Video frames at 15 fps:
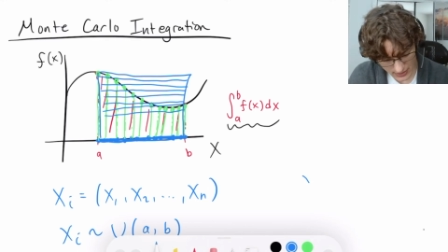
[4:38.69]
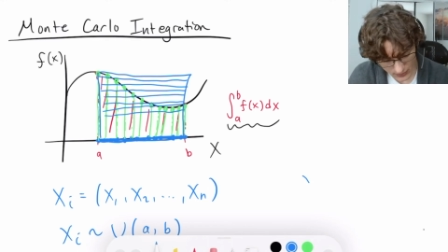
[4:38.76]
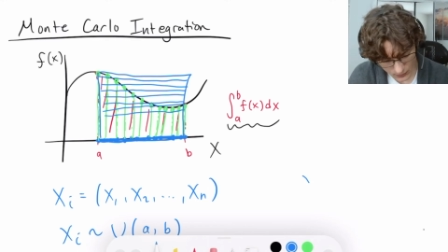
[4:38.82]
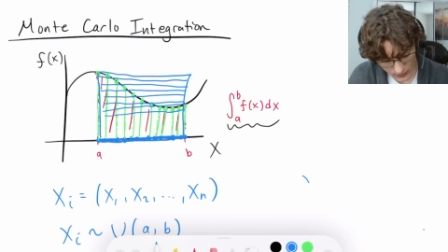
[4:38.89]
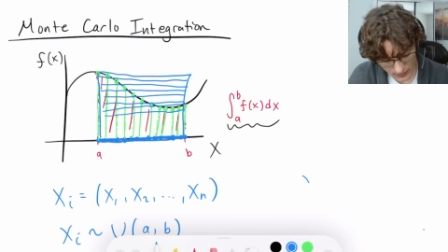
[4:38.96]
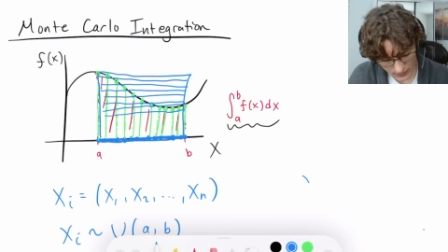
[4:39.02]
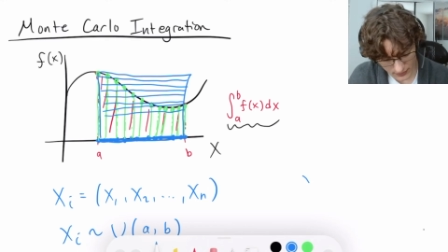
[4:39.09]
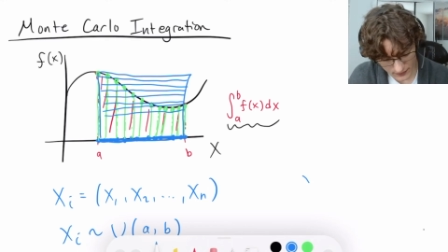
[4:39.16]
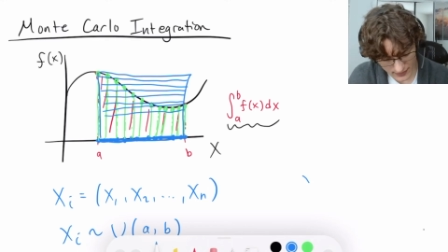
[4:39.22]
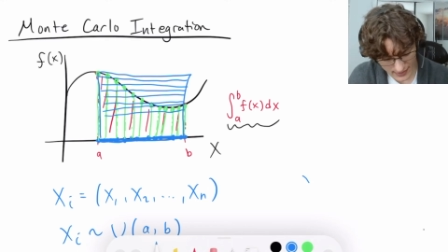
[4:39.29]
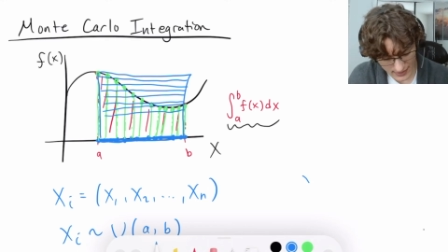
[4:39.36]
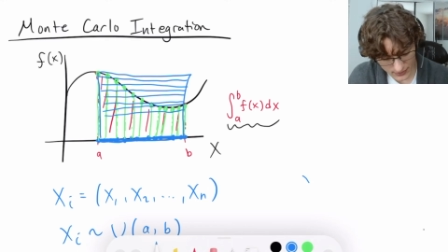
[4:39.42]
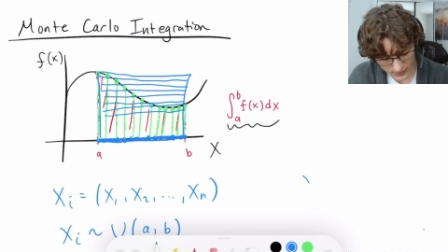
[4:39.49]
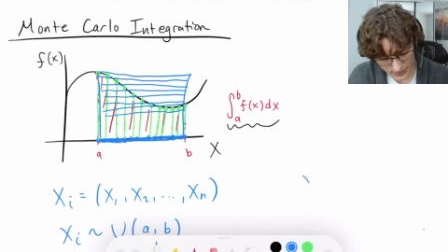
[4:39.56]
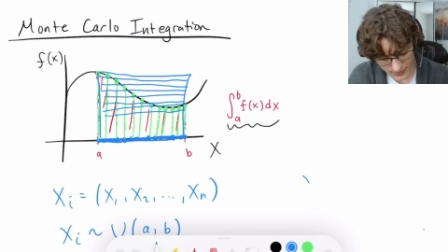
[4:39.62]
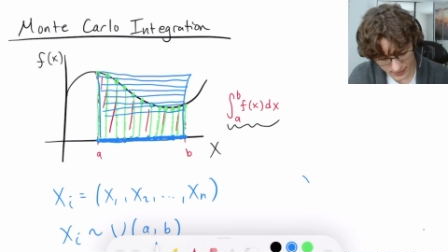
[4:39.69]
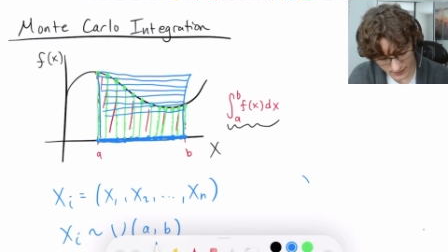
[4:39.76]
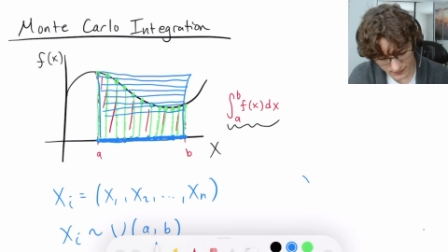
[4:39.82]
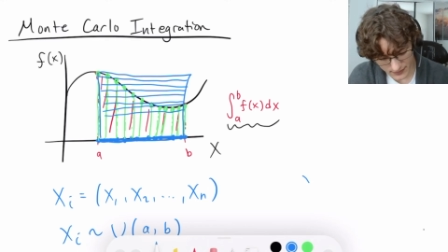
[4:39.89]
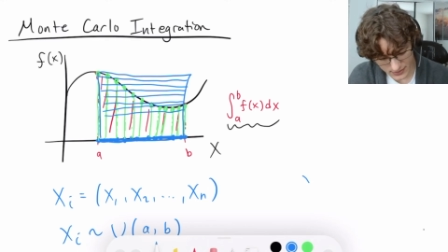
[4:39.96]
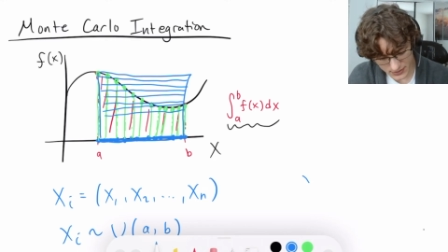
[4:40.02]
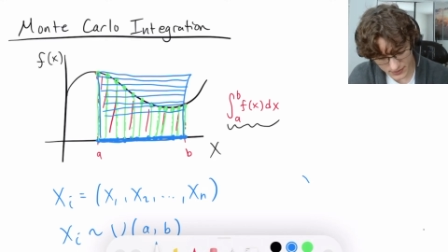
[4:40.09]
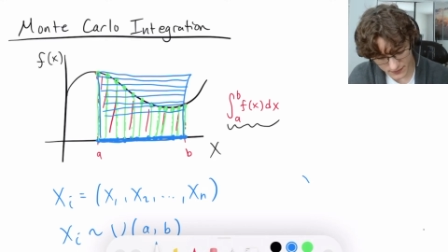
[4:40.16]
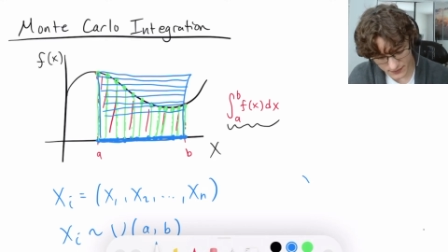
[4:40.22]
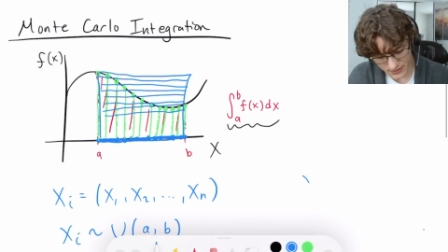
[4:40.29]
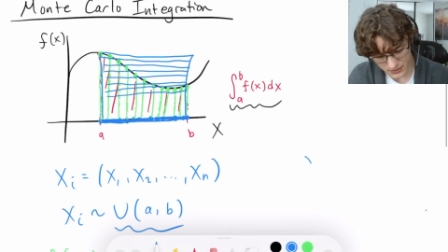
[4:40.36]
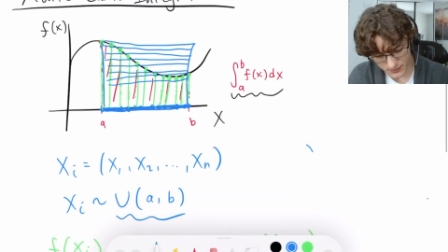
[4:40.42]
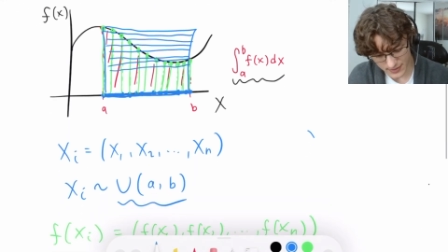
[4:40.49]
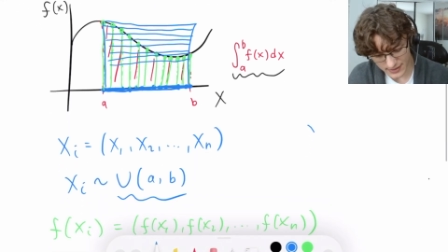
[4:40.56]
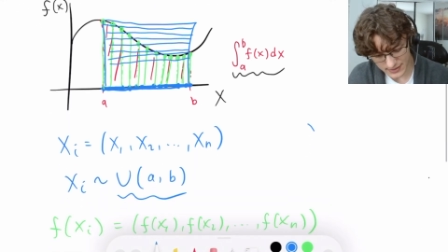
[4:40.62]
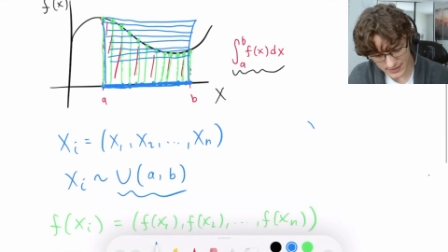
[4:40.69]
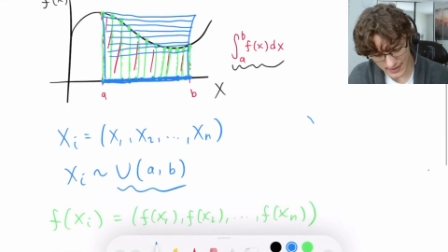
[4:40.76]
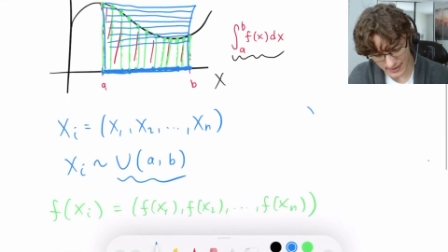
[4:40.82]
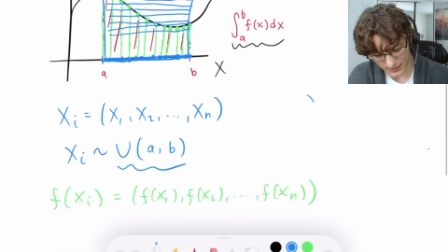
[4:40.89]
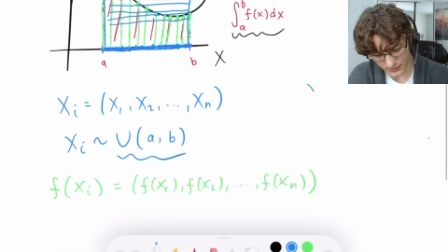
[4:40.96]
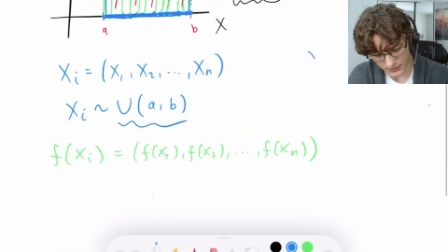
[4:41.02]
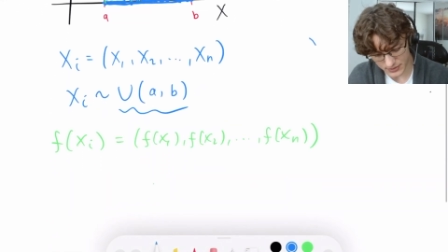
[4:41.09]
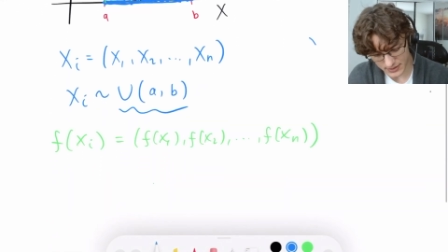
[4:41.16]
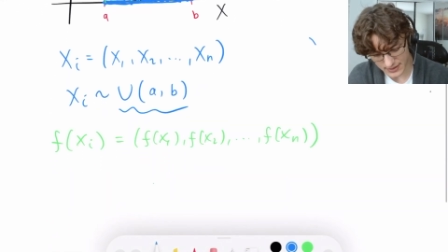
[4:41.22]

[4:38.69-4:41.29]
Well, the area of each of these rectangles